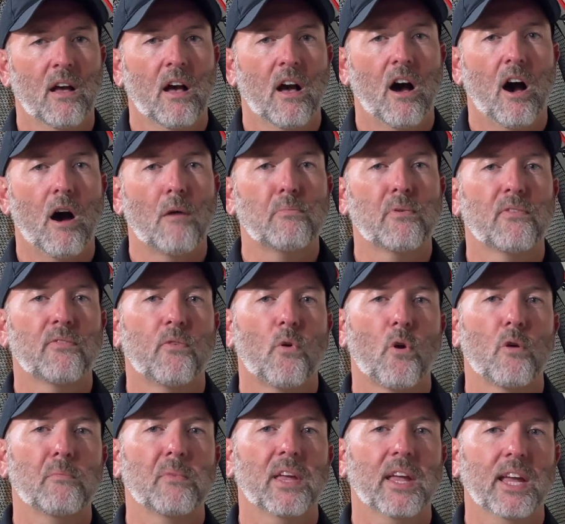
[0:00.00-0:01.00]
I'll
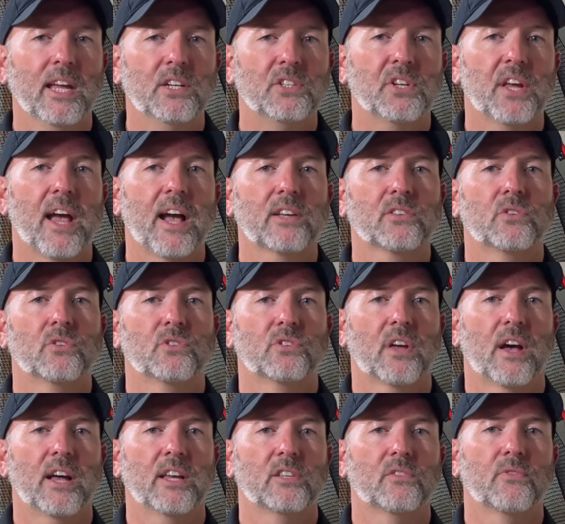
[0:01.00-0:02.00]
perform each
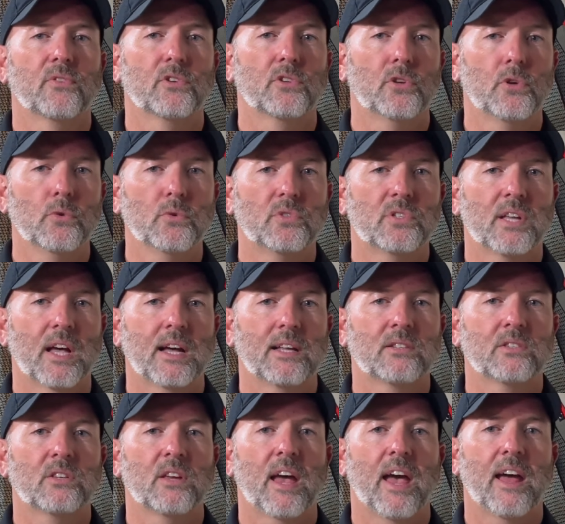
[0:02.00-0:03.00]
exercise for 2
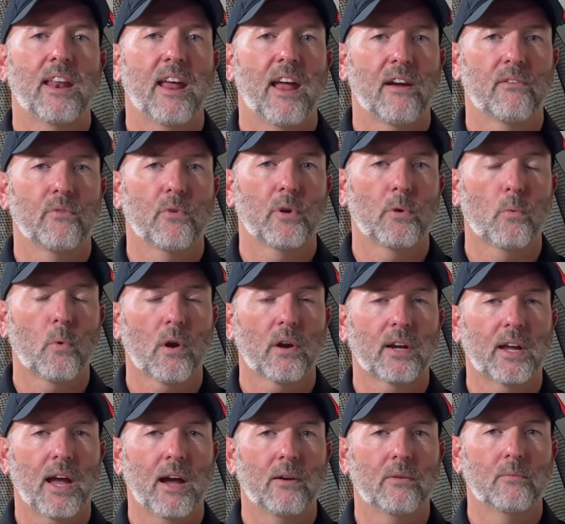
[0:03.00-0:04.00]
sets at every
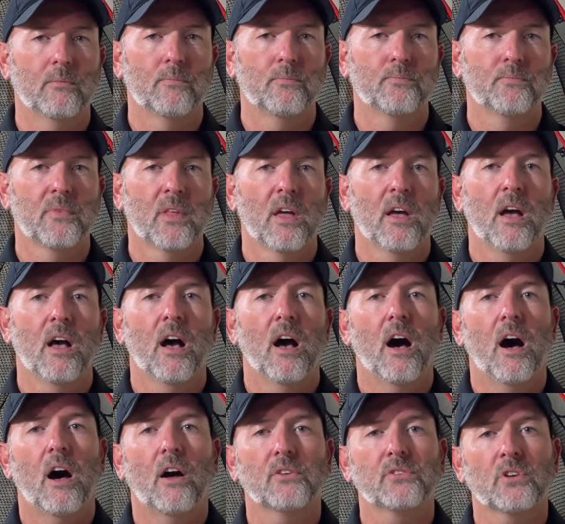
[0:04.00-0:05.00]
workout.
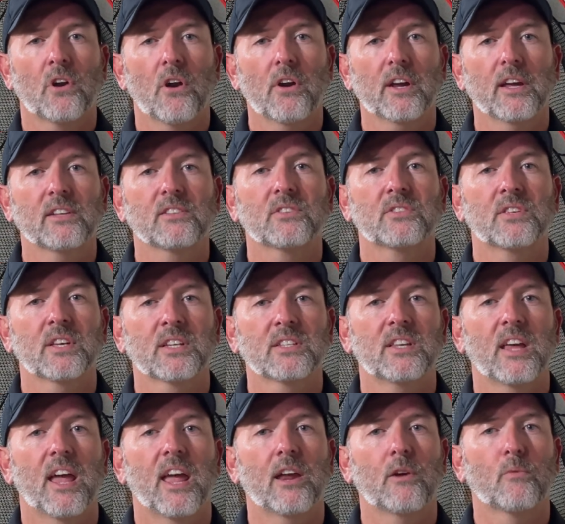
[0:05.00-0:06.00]
I'll target 6
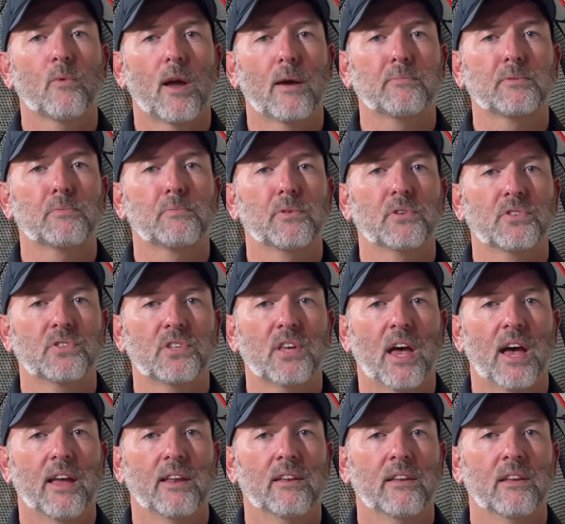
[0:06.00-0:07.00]
to 8 reps per
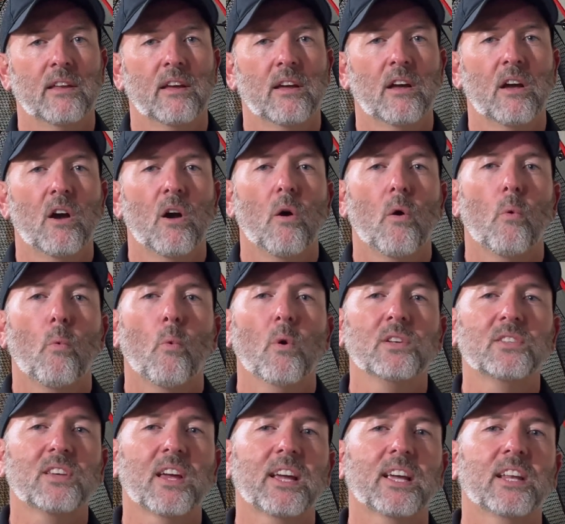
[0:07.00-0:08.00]
set.
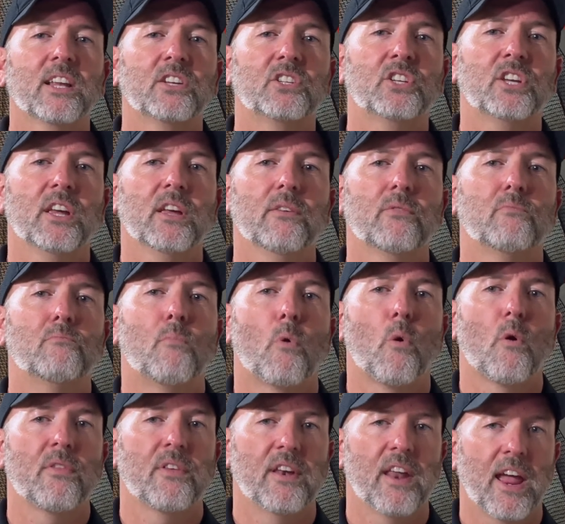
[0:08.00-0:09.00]
Once I can achieve
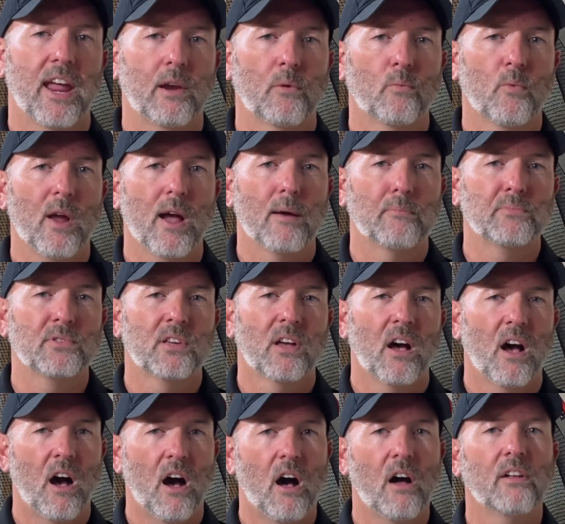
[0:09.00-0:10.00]
more than 8 reps,
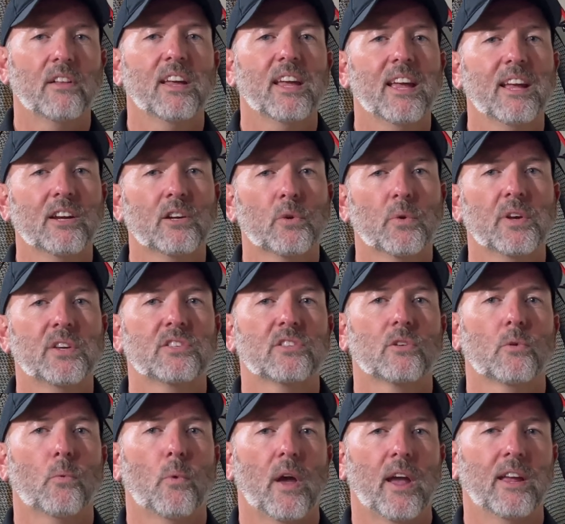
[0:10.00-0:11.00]
I'll increase the
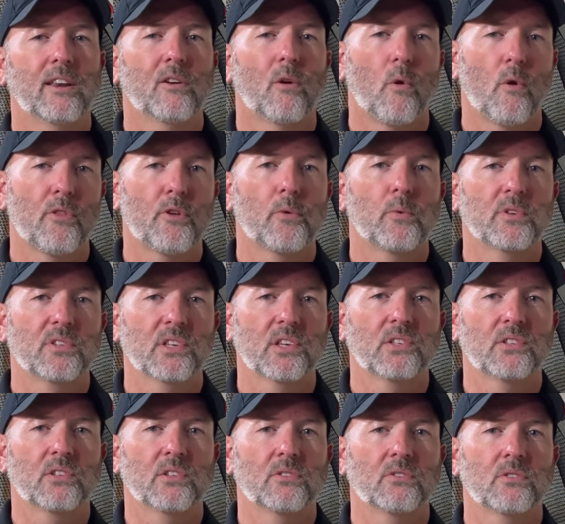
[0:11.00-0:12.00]
weight or the
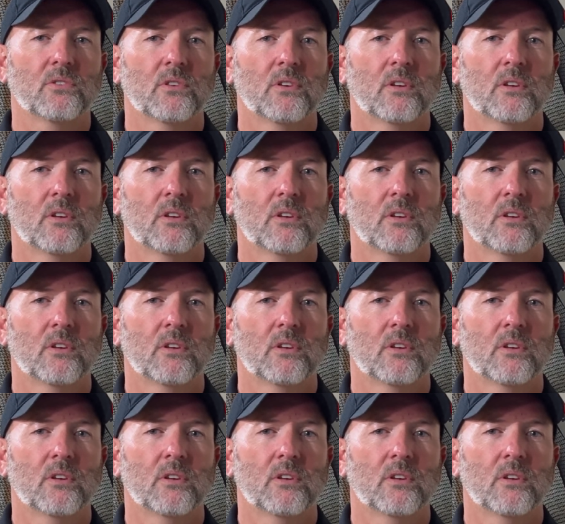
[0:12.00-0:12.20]
resistance.